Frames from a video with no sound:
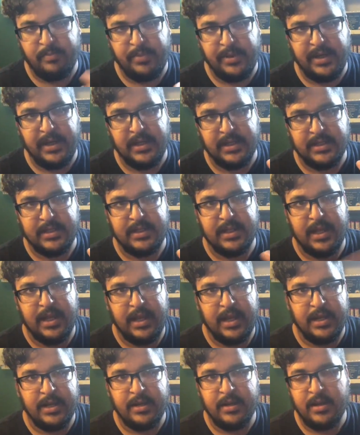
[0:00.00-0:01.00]
Beast,
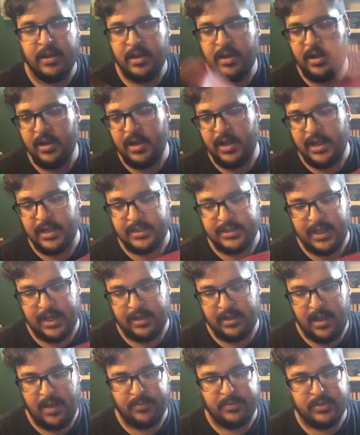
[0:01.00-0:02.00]
and
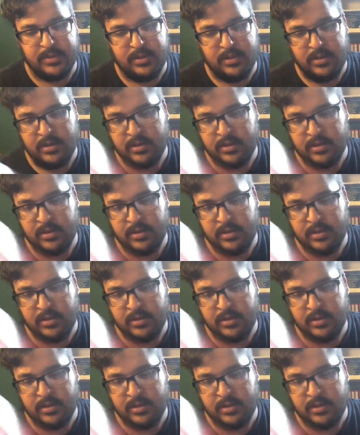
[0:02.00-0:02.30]
Cyclops.